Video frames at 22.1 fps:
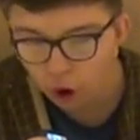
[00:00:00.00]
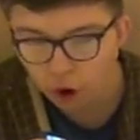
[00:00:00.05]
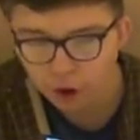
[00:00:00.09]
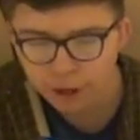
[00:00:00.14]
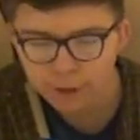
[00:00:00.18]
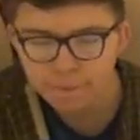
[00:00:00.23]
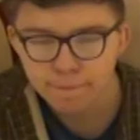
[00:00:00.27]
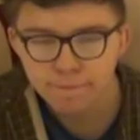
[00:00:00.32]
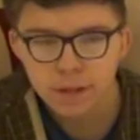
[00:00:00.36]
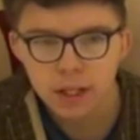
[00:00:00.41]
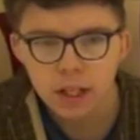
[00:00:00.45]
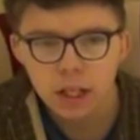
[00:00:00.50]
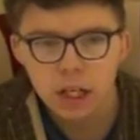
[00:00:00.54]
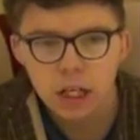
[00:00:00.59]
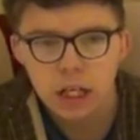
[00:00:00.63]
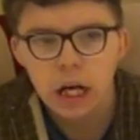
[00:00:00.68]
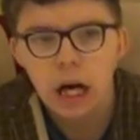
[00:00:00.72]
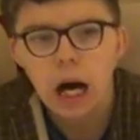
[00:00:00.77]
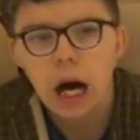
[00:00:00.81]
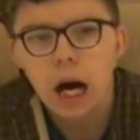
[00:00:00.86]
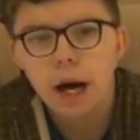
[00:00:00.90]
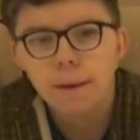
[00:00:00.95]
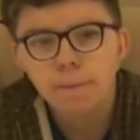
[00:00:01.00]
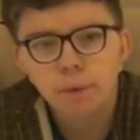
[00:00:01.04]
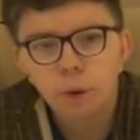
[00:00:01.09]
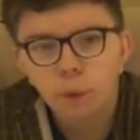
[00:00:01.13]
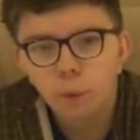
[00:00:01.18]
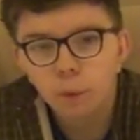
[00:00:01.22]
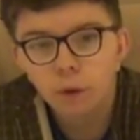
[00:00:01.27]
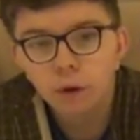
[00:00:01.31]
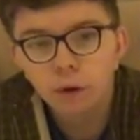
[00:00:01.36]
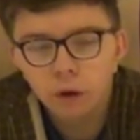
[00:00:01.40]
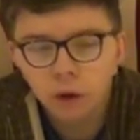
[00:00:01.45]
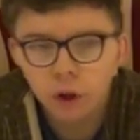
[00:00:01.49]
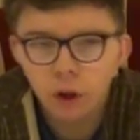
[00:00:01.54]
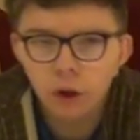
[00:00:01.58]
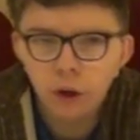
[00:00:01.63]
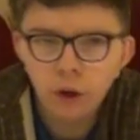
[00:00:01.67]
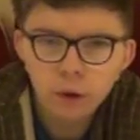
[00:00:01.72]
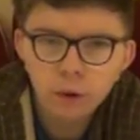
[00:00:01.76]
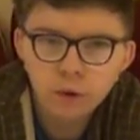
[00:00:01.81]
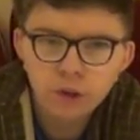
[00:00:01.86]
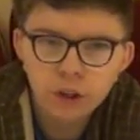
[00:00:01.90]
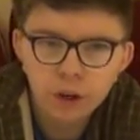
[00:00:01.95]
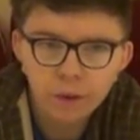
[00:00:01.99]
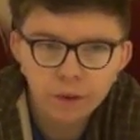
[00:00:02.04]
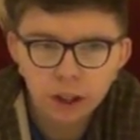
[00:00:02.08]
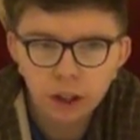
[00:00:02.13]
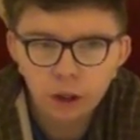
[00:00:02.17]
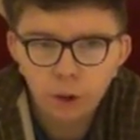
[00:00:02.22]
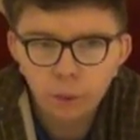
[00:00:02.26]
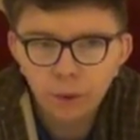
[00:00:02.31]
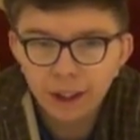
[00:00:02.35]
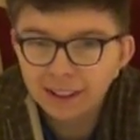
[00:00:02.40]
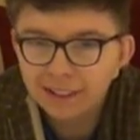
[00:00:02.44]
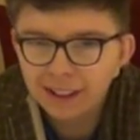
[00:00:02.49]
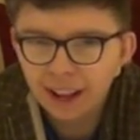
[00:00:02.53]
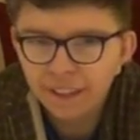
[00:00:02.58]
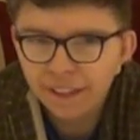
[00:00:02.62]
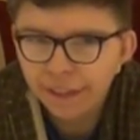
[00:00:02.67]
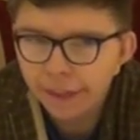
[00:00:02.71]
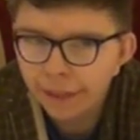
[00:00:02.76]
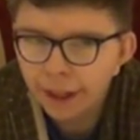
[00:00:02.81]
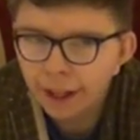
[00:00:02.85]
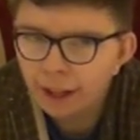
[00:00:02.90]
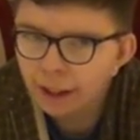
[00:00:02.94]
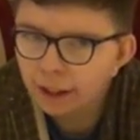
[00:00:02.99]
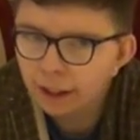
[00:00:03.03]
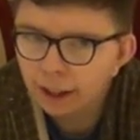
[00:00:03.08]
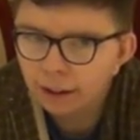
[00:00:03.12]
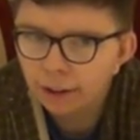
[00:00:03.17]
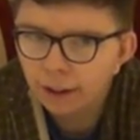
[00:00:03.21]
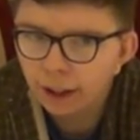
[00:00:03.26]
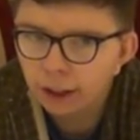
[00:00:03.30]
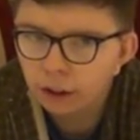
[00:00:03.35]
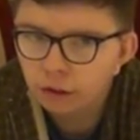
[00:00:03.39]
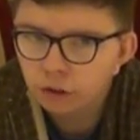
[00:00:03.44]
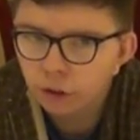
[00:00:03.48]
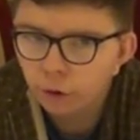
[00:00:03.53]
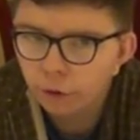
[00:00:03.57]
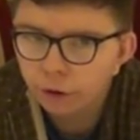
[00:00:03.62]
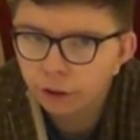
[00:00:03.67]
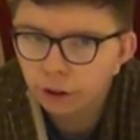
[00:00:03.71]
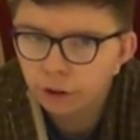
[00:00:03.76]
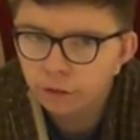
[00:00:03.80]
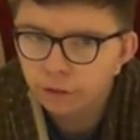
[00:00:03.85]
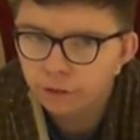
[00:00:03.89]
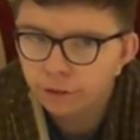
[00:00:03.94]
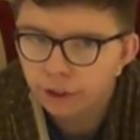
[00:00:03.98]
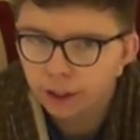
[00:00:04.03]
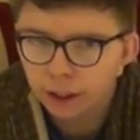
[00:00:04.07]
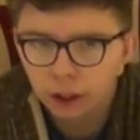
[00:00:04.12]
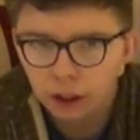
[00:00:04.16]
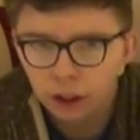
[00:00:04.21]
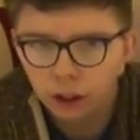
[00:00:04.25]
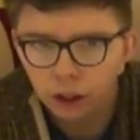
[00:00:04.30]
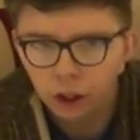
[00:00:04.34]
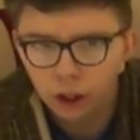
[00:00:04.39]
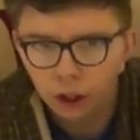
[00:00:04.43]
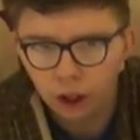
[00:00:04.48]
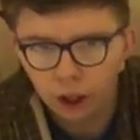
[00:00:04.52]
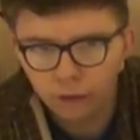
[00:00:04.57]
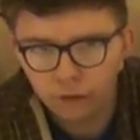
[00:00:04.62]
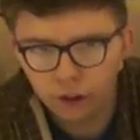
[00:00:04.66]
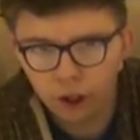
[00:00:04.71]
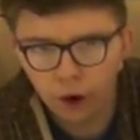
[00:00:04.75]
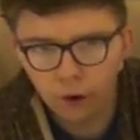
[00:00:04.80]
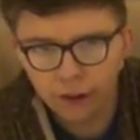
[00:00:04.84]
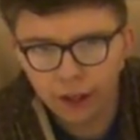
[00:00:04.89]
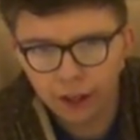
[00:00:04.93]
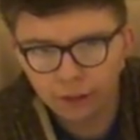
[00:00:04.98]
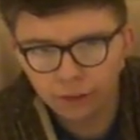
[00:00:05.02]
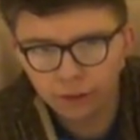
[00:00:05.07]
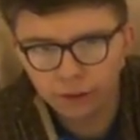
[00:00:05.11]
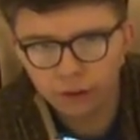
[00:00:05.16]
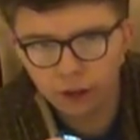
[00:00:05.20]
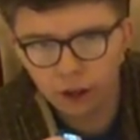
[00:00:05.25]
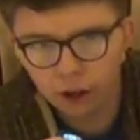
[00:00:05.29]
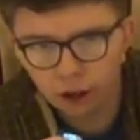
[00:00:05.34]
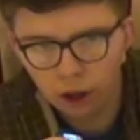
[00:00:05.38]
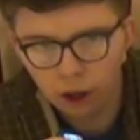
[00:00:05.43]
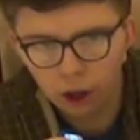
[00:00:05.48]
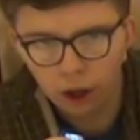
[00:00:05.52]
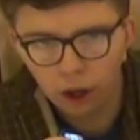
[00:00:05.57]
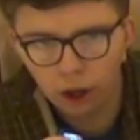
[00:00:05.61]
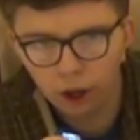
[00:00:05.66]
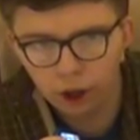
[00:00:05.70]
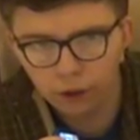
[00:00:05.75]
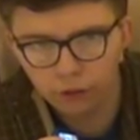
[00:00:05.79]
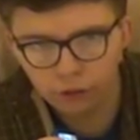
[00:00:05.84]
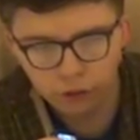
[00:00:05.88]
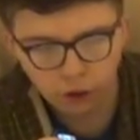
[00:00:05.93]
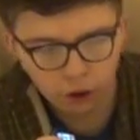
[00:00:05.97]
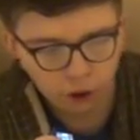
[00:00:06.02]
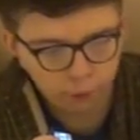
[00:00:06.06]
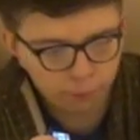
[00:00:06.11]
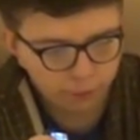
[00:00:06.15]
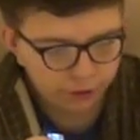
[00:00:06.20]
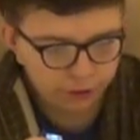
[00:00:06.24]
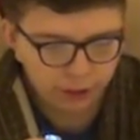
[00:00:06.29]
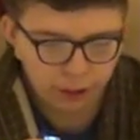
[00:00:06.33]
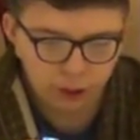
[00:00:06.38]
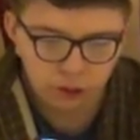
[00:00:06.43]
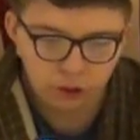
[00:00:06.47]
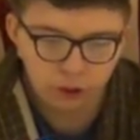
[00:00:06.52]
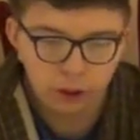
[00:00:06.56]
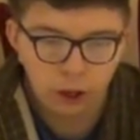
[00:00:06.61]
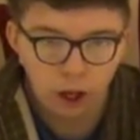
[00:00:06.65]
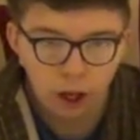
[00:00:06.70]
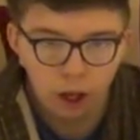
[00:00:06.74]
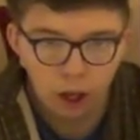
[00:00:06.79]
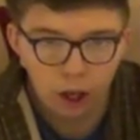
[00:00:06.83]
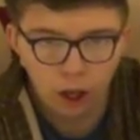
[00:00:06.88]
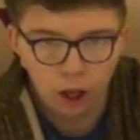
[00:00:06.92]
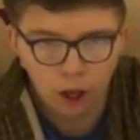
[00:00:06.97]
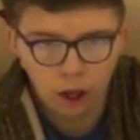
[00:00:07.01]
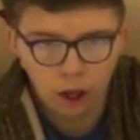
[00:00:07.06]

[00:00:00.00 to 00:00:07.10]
recording. But we'll learn who Jericho is. I think he's a historical figure. If you know the answer, leave your comment section